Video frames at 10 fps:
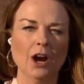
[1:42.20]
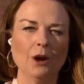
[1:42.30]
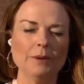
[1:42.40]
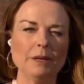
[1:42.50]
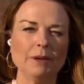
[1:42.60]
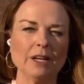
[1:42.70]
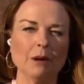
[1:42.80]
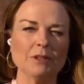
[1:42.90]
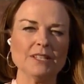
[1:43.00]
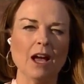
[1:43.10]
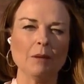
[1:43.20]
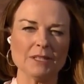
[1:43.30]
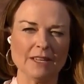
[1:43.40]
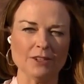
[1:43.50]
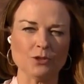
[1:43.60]
Harmony Montgomery's
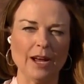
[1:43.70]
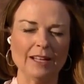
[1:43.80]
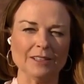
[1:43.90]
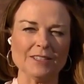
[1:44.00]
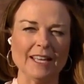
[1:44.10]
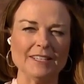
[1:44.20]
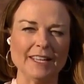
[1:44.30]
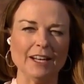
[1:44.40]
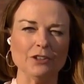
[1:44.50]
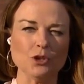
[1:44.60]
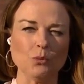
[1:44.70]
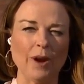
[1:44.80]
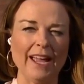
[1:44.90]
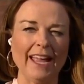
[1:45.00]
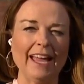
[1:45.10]
homicide trial is set to get
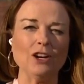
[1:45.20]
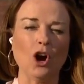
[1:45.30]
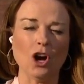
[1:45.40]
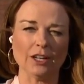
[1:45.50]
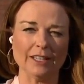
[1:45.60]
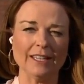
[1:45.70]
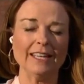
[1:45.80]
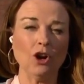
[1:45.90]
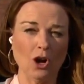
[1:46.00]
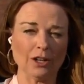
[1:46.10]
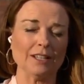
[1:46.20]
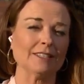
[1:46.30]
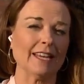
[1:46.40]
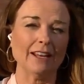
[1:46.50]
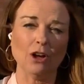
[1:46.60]
underway in
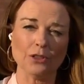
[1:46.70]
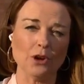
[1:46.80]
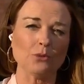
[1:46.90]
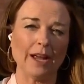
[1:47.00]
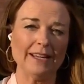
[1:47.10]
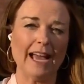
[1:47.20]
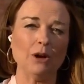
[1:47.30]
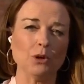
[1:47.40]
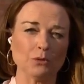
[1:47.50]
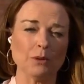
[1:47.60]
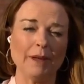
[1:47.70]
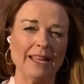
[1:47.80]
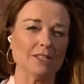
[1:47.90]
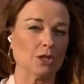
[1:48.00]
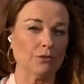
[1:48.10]
August, And although right now her
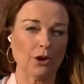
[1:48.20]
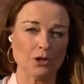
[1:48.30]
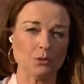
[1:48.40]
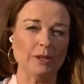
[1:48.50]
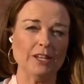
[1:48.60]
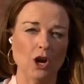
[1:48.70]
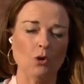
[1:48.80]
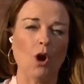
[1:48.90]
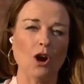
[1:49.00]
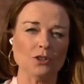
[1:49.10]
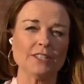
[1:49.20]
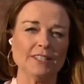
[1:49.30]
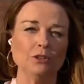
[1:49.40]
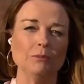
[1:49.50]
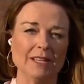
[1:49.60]
remains, as far as we know, are
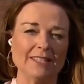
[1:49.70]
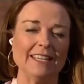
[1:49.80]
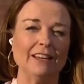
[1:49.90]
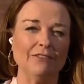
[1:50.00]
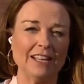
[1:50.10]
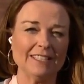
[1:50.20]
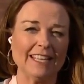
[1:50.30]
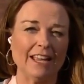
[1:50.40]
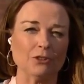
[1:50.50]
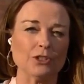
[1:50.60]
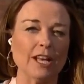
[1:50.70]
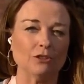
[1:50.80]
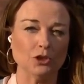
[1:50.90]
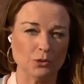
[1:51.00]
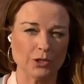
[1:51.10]
still missing, investigators
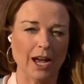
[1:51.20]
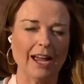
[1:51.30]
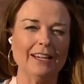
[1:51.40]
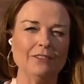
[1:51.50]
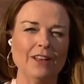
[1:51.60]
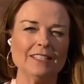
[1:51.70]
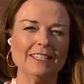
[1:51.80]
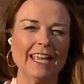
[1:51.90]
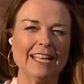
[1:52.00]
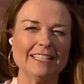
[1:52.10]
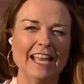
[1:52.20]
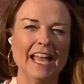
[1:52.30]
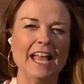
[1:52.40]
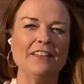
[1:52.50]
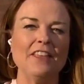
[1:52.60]
tell News 9 investigates
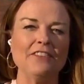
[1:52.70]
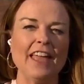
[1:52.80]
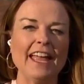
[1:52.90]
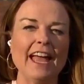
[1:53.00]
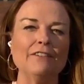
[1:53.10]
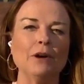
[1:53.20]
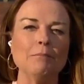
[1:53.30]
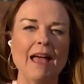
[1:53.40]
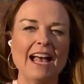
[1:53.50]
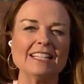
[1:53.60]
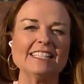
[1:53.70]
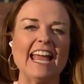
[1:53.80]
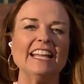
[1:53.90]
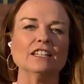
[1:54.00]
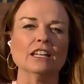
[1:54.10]
that they have amassed
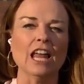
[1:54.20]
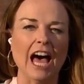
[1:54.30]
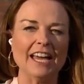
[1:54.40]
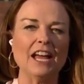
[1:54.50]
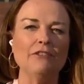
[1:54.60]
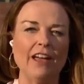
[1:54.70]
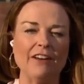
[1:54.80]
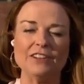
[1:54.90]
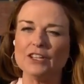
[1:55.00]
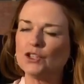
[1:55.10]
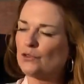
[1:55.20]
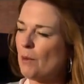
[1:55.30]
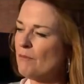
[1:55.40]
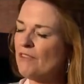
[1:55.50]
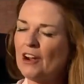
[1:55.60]
a lot of evidence
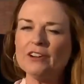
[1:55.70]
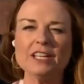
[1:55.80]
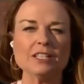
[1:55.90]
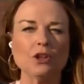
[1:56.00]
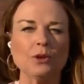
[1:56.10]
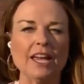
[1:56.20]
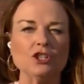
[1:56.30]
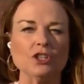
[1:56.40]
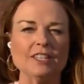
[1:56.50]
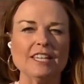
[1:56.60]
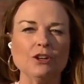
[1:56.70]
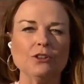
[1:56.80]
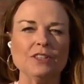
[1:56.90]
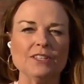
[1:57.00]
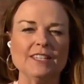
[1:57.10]
from various locations here
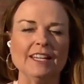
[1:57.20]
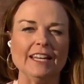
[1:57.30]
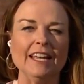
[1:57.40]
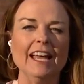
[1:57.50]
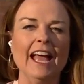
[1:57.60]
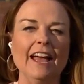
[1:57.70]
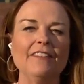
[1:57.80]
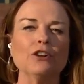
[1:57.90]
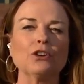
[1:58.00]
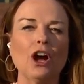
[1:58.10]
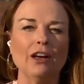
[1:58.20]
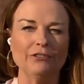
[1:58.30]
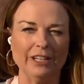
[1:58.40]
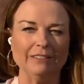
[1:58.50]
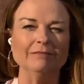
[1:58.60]
in the city, and they're
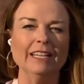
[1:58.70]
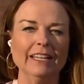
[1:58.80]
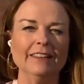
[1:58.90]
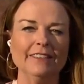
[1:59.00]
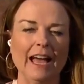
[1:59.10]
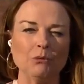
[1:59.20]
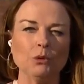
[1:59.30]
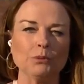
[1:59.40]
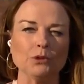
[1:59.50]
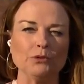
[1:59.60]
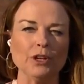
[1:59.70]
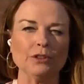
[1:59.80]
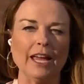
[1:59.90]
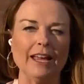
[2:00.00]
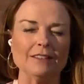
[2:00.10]
confident that will prove
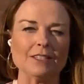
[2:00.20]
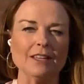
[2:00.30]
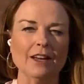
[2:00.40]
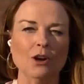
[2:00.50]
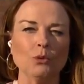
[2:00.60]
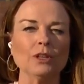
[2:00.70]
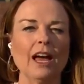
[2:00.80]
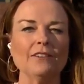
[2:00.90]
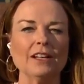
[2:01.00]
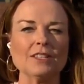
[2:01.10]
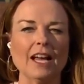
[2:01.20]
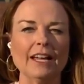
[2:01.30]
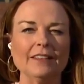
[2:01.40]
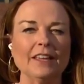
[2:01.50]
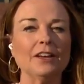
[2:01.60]
their case. We're live
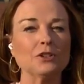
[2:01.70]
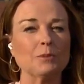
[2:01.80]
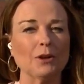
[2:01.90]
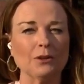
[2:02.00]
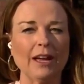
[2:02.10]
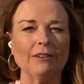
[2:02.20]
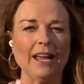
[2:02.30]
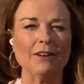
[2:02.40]
outside the Hillsborough County